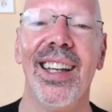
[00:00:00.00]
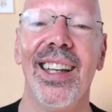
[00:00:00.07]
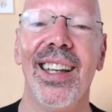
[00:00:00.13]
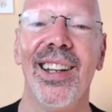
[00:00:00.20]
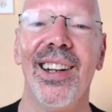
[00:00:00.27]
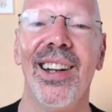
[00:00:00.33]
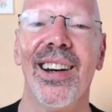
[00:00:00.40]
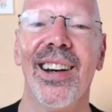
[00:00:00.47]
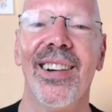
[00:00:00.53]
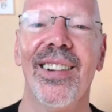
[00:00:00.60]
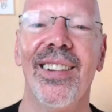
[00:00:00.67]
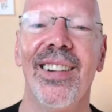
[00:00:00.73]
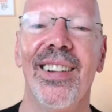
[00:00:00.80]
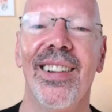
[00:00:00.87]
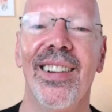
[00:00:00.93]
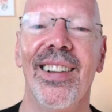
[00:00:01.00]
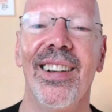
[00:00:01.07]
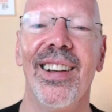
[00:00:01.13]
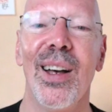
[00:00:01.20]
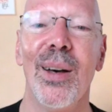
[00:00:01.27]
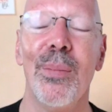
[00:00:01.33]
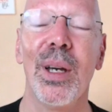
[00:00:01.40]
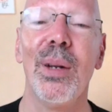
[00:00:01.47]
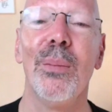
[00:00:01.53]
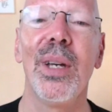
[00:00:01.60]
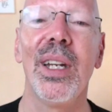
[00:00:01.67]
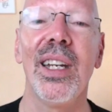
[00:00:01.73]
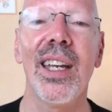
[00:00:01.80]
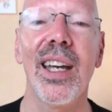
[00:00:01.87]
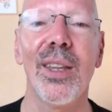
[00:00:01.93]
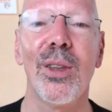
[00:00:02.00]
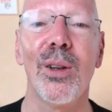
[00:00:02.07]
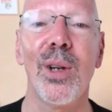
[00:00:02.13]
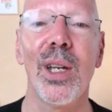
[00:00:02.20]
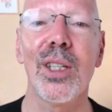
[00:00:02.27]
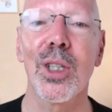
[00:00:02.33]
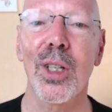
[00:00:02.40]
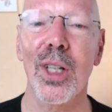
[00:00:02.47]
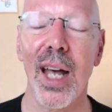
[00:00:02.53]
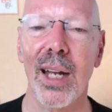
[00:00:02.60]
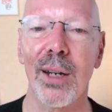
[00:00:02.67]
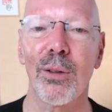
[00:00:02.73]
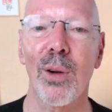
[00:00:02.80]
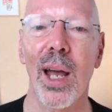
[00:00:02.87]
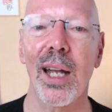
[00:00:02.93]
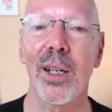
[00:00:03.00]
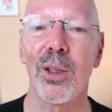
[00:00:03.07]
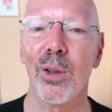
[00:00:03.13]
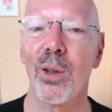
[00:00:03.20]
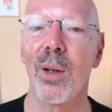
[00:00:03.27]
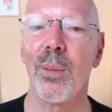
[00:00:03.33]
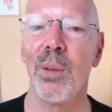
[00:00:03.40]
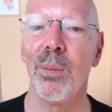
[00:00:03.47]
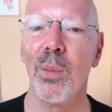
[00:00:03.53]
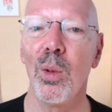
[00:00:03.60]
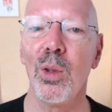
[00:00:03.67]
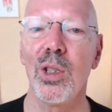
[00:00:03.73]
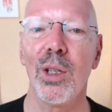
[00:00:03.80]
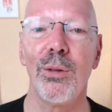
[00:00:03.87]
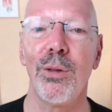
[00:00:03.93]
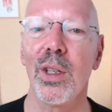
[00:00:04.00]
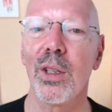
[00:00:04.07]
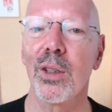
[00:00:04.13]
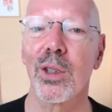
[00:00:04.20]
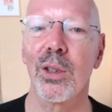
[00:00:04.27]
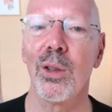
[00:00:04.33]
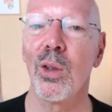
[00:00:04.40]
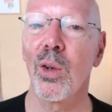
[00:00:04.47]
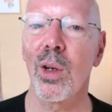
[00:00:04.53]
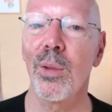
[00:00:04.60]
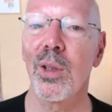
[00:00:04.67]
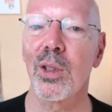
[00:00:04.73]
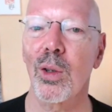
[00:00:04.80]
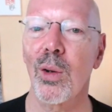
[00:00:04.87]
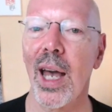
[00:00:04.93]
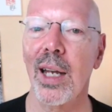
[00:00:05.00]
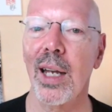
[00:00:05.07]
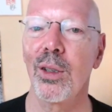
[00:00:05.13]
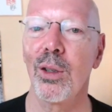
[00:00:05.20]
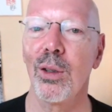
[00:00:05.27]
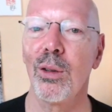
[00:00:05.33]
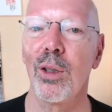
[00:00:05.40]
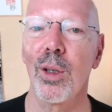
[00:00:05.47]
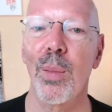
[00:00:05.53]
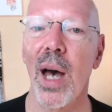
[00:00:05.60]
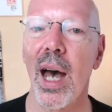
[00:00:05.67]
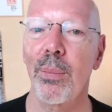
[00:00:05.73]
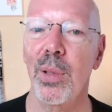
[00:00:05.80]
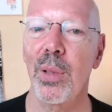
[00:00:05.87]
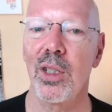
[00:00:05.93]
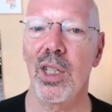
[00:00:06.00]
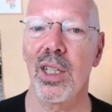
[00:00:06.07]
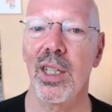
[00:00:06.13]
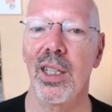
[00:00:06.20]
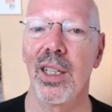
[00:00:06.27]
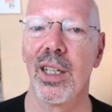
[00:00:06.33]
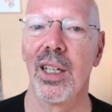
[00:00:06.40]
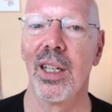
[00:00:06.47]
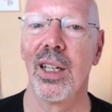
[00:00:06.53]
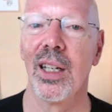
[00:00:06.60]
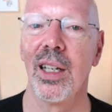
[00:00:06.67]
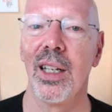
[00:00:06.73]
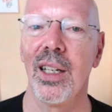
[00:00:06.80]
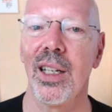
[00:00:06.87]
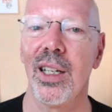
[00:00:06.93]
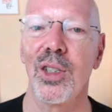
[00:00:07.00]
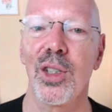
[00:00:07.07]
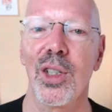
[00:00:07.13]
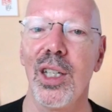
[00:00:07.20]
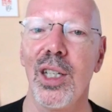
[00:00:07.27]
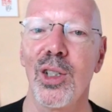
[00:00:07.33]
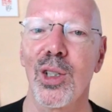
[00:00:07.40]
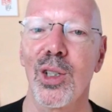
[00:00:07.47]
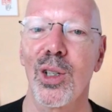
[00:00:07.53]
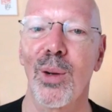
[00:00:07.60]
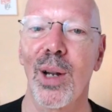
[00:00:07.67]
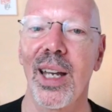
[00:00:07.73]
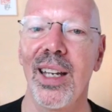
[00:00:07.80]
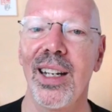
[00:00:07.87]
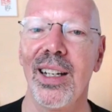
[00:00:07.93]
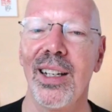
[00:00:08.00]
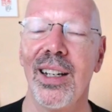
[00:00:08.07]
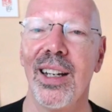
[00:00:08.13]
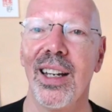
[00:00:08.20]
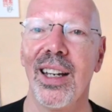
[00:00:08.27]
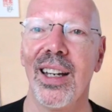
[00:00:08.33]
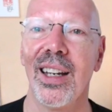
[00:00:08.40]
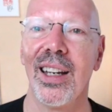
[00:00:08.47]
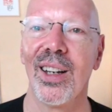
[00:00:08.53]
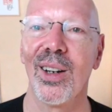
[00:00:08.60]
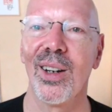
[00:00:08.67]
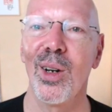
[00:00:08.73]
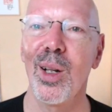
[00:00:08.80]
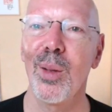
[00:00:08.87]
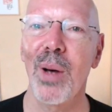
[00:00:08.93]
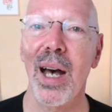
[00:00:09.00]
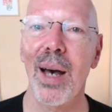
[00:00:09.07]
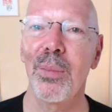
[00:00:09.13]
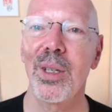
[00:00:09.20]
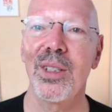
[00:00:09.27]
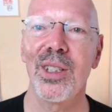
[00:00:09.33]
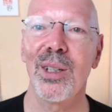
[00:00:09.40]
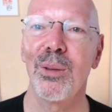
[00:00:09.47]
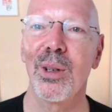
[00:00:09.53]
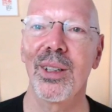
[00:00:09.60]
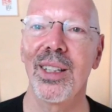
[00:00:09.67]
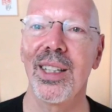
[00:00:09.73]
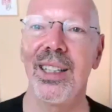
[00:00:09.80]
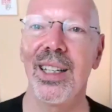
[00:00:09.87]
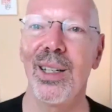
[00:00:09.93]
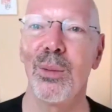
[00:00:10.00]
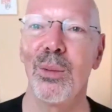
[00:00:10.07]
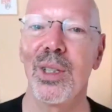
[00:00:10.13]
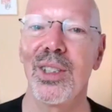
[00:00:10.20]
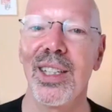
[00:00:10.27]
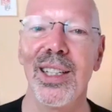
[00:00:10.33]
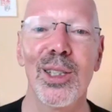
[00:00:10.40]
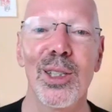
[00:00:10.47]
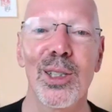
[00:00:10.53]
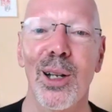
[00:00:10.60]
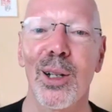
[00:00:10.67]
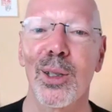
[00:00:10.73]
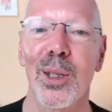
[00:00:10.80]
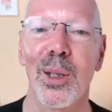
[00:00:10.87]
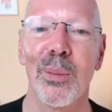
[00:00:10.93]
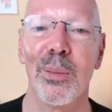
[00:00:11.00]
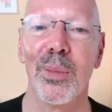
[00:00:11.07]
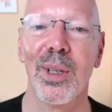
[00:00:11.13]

you know. But, but yeah, there is a lot of gratitude. I mean, Muji feels enormous gratitude to Papaji, his teacher, right? And all Papaji really did was insult him.